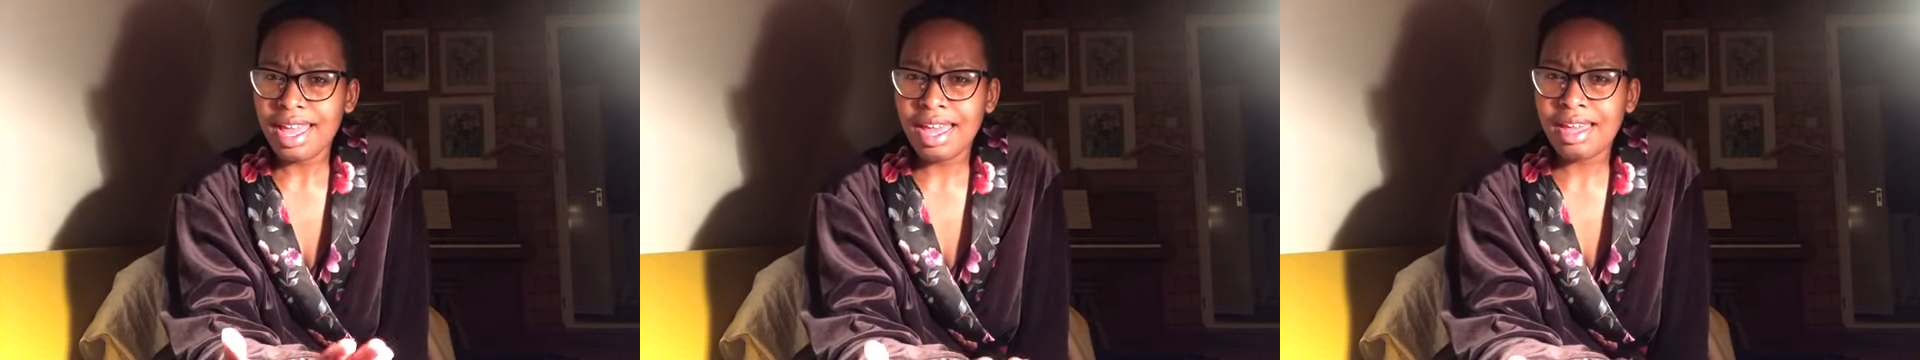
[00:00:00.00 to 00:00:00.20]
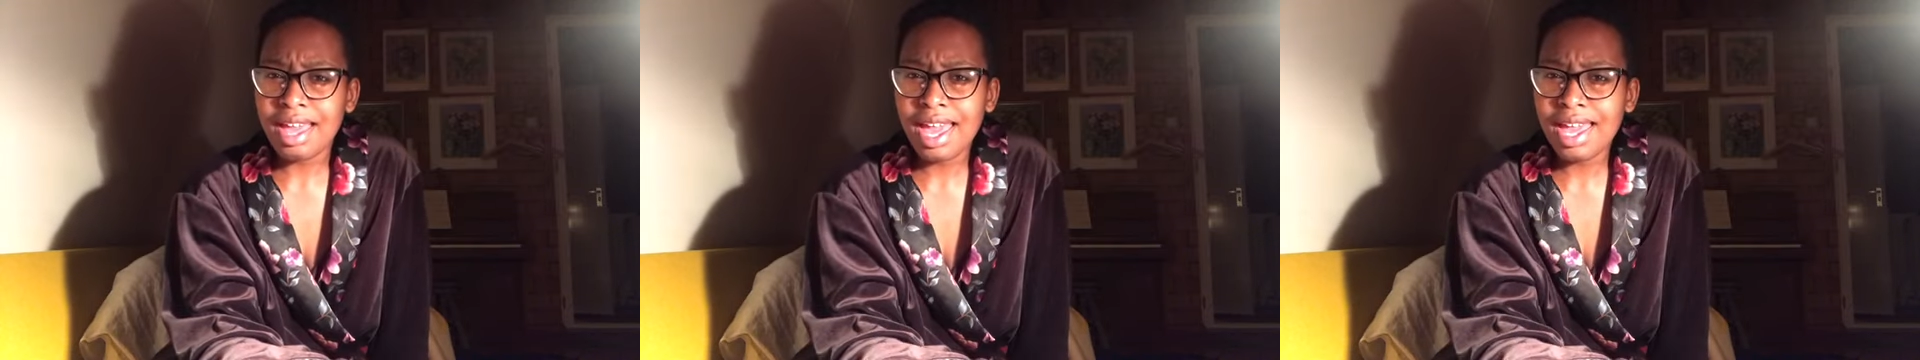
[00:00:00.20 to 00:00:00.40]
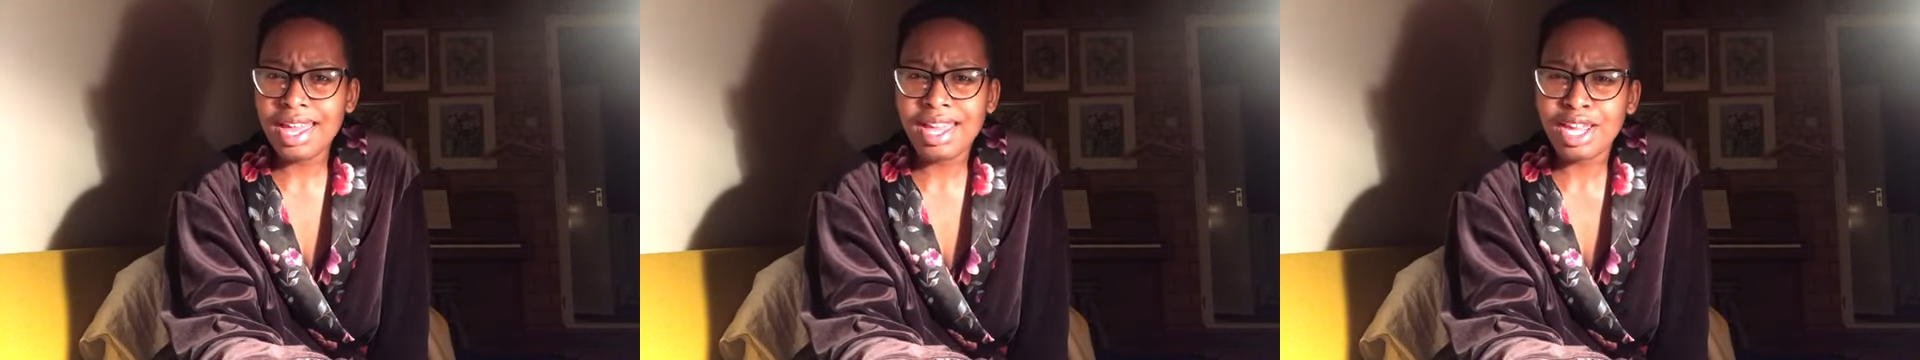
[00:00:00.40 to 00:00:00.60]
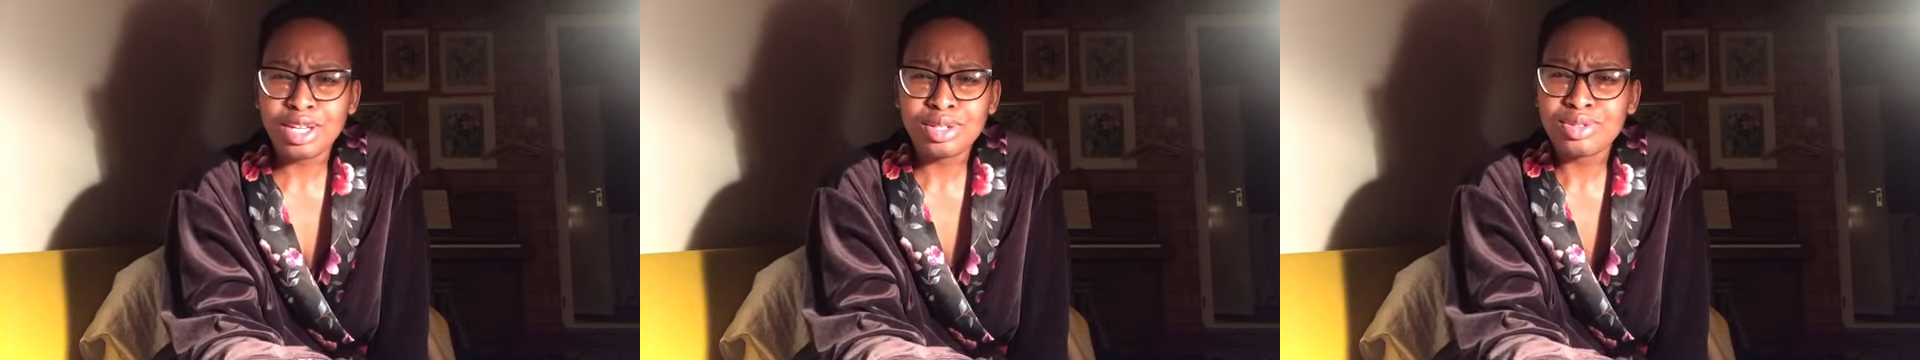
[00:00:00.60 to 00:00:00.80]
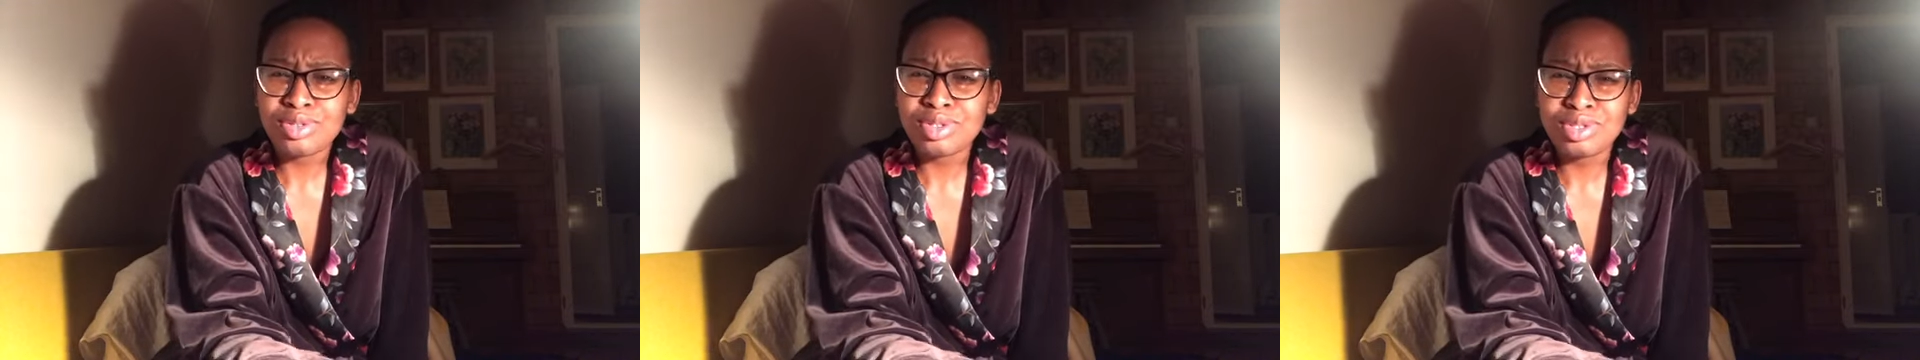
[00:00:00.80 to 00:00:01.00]

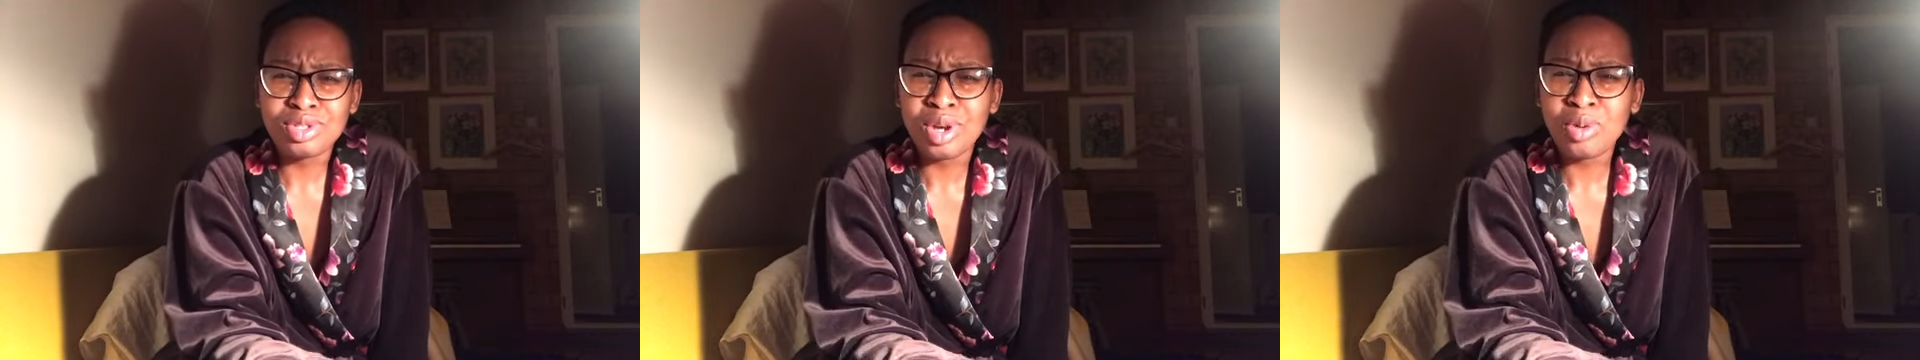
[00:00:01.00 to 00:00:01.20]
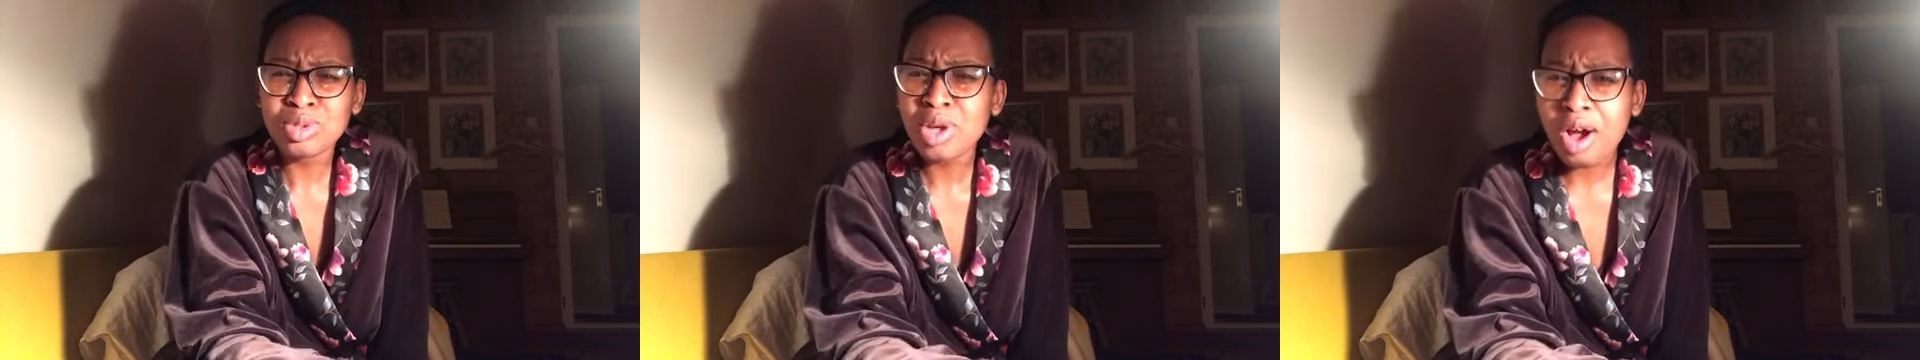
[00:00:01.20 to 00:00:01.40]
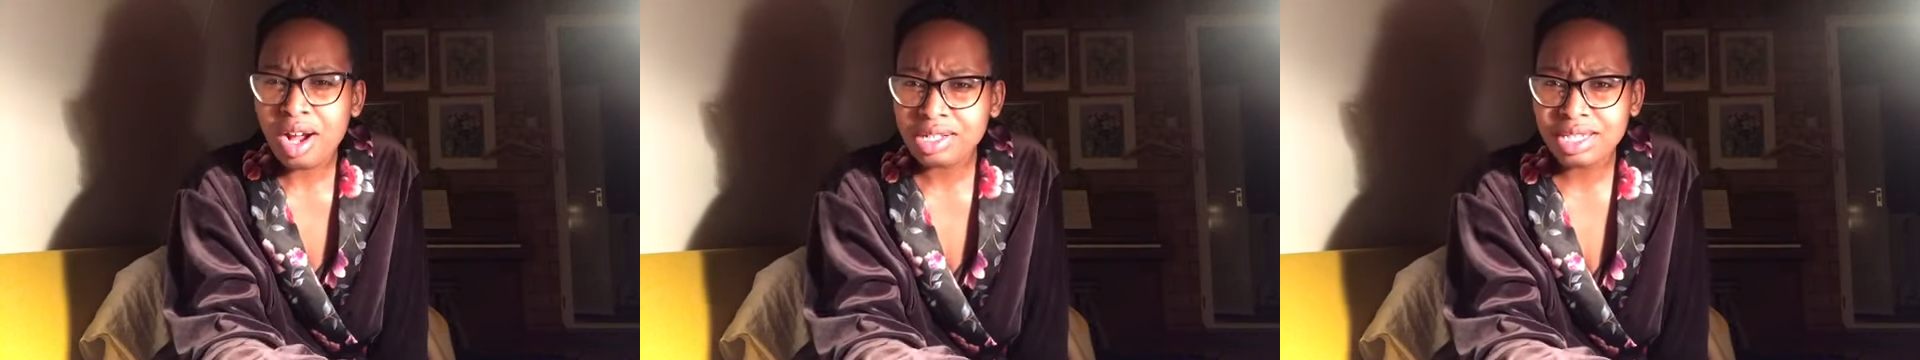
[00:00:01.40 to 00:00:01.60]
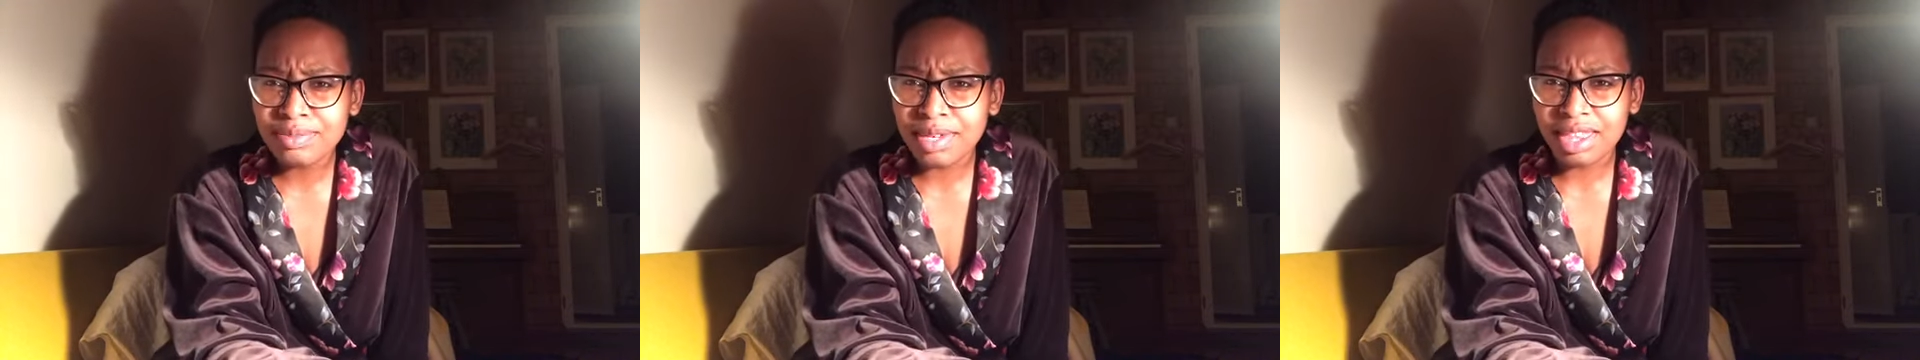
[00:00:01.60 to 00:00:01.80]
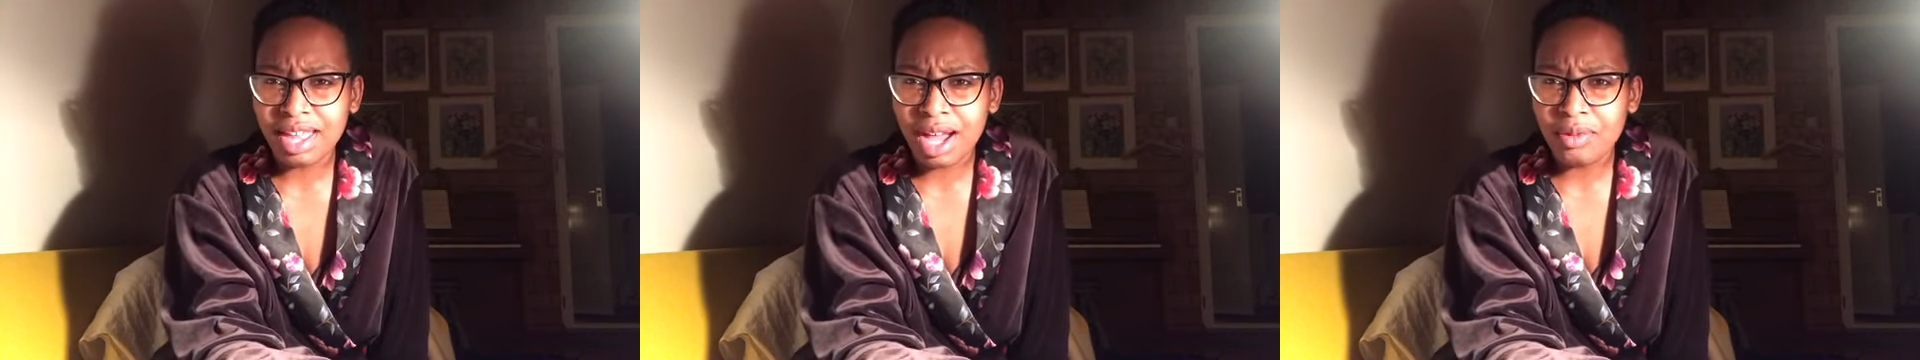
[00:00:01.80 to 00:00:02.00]
hey, don't talk
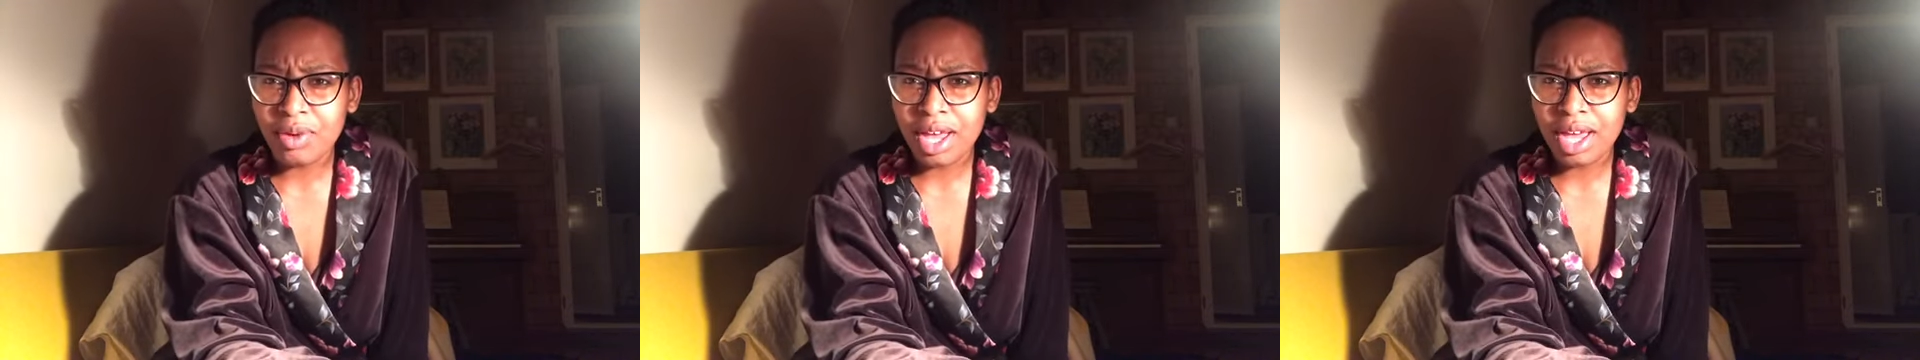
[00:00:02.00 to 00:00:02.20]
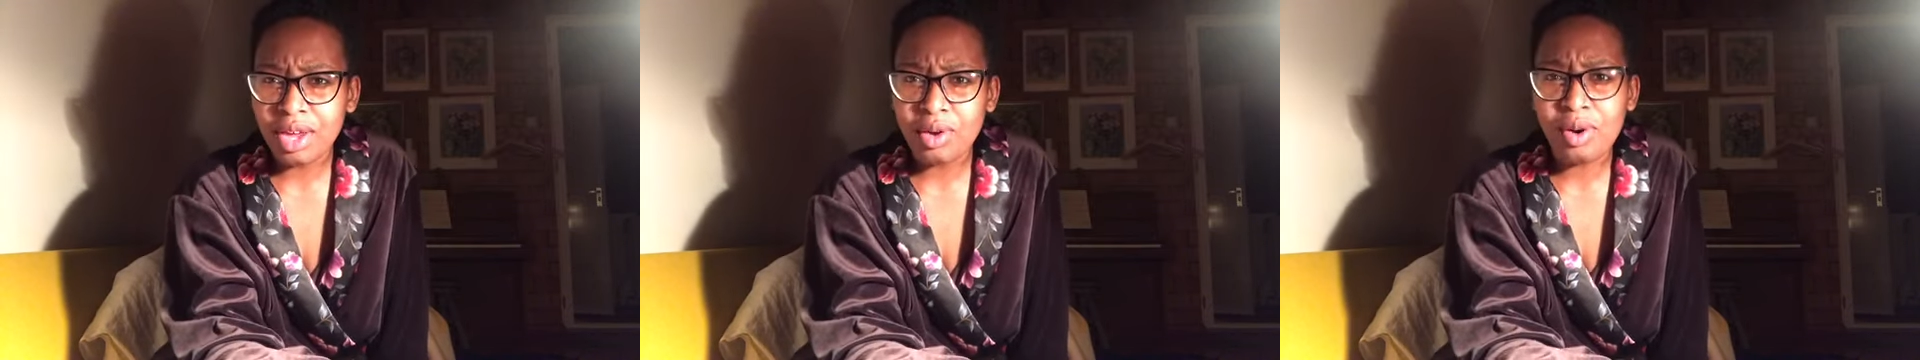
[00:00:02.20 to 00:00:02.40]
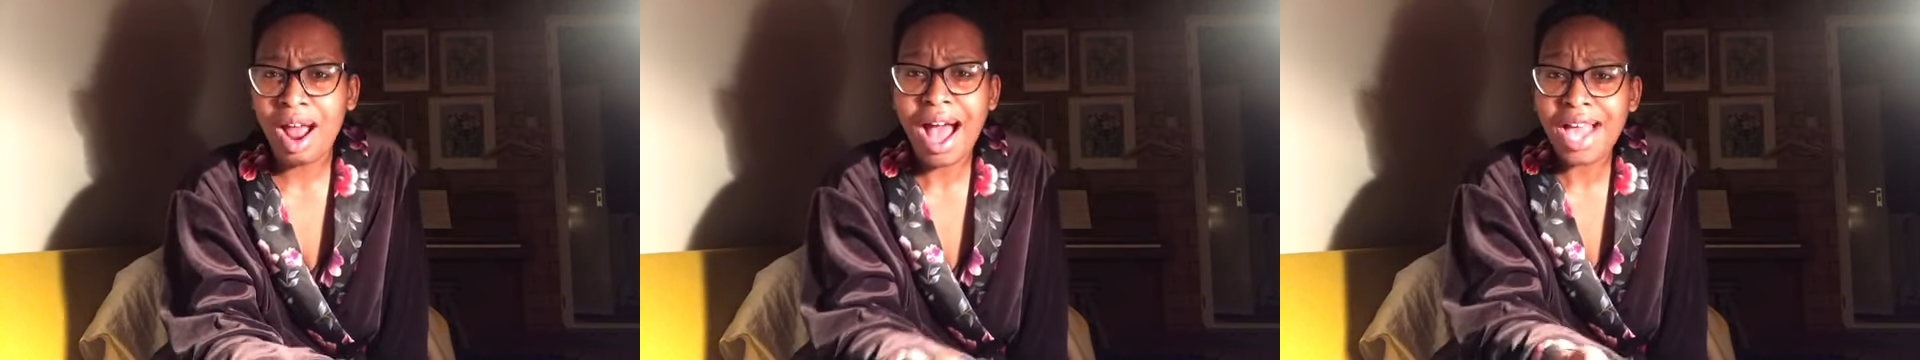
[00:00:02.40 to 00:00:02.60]
to me that way, or